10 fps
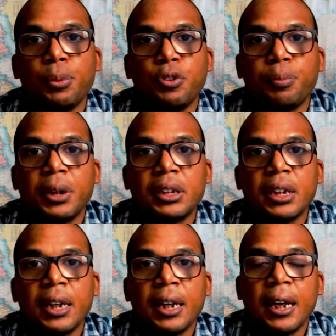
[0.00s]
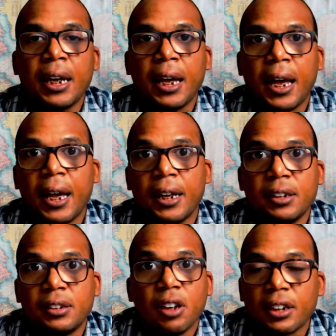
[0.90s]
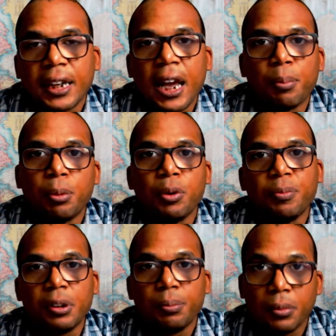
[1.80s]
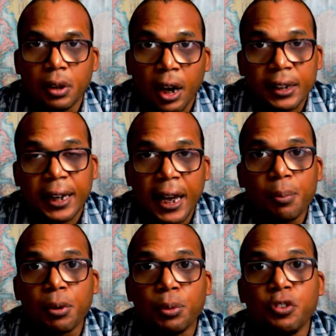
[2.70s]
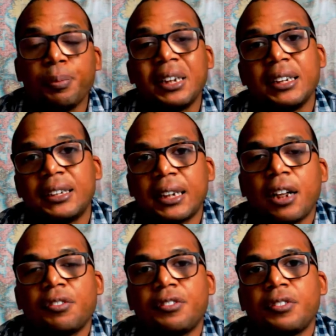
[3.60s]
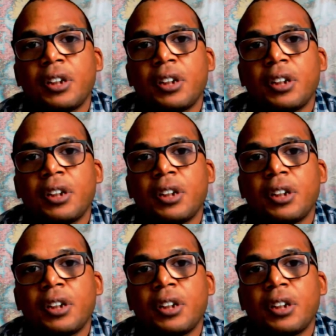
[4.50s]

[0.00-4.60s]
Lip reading: movement and not the camera movement itself.